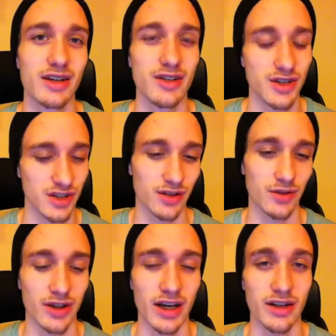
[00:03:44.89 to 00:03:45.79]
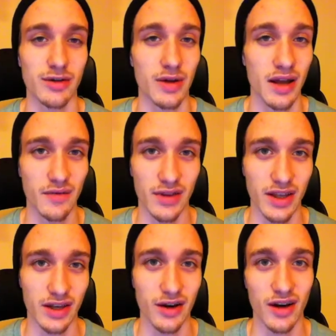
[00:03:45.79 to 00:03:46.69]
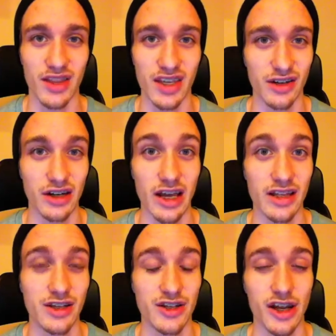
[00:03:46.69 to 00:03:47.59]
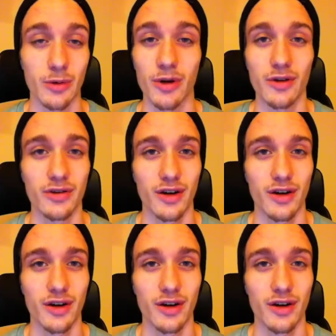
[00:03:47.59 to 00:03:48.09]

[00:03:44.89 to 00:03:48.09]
just to learn how to do everything on the internet in general.